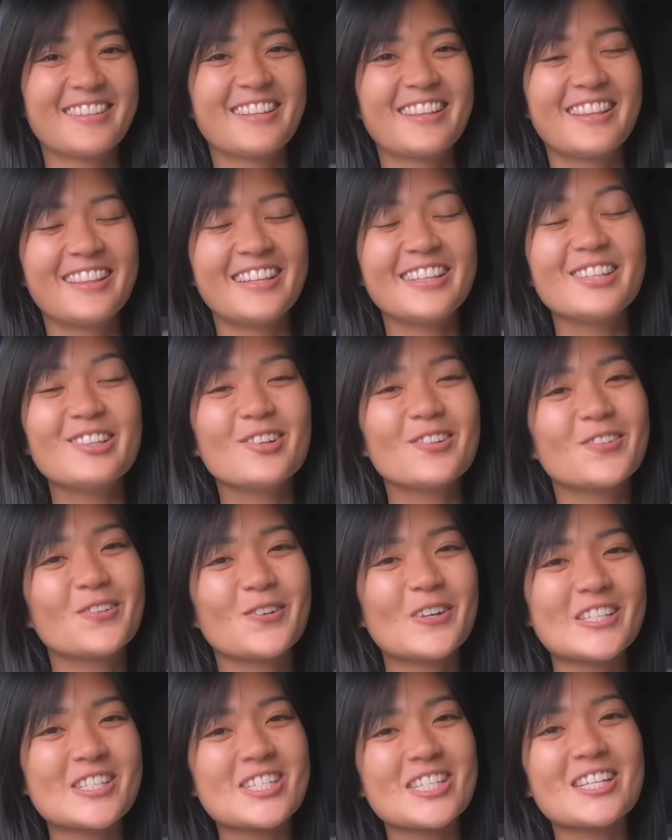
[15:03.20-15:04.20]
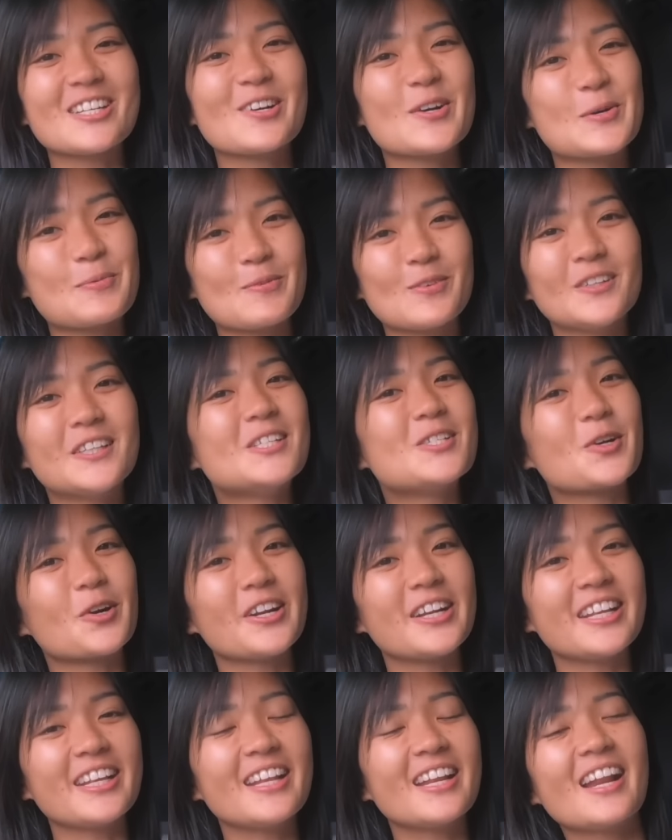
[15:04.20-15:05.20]
Thank you for watching. Hope you
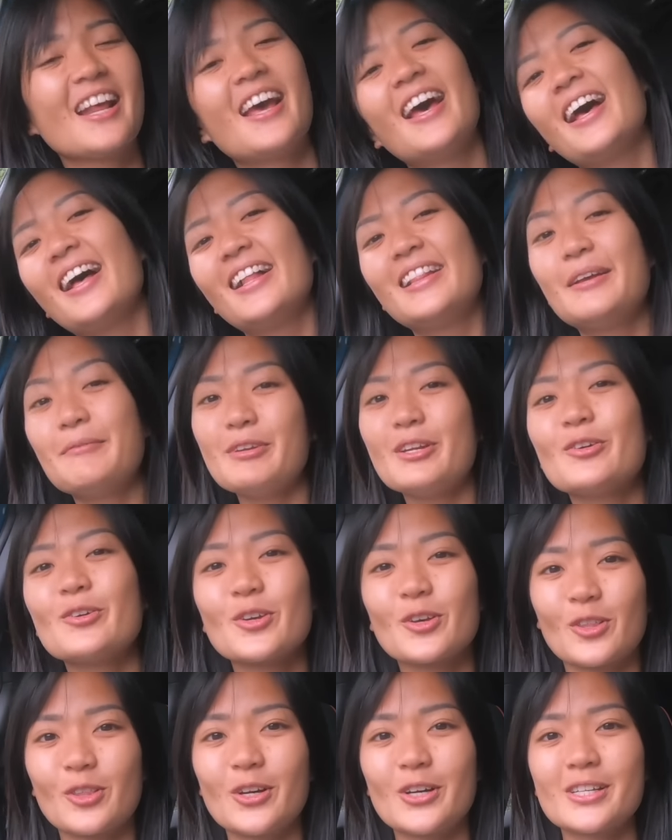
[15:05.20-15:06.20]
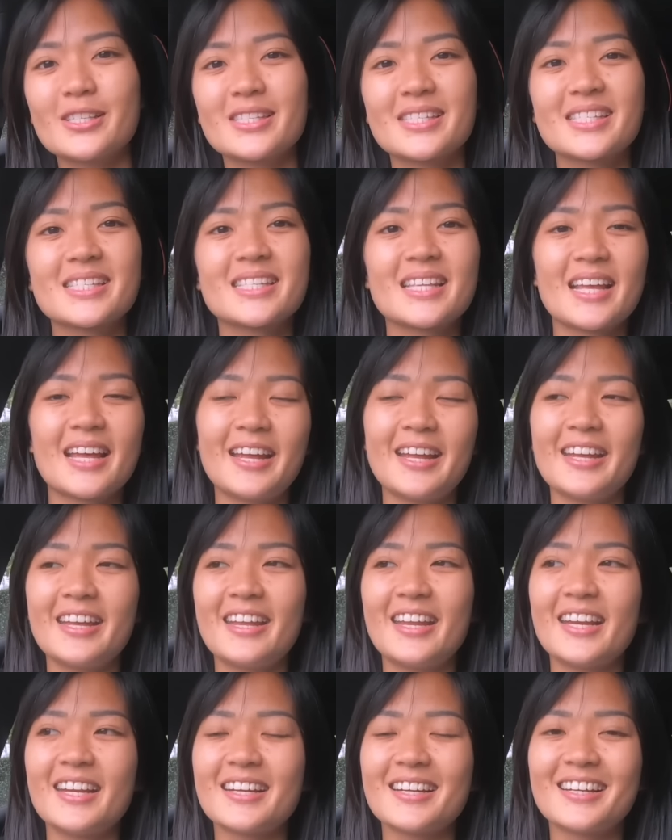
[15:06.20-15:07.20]
enjoyed it. Let me know your thoughts
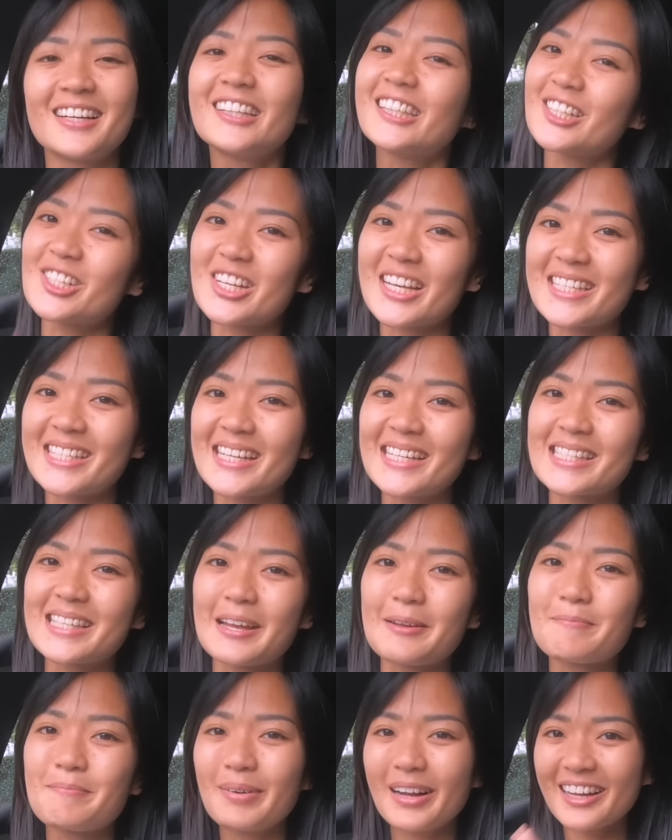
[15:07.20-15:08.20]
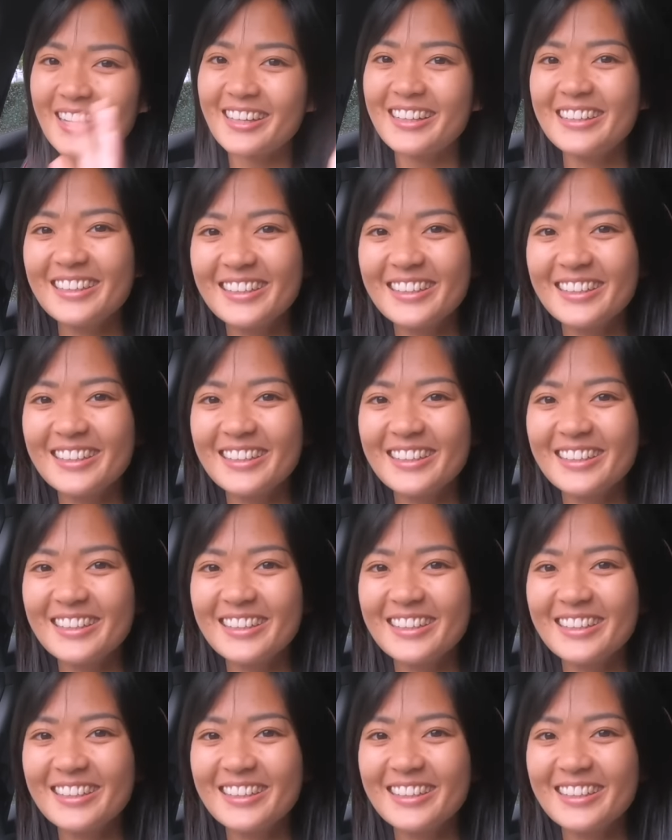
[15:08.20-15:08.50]
and catch you guys next time. Bye.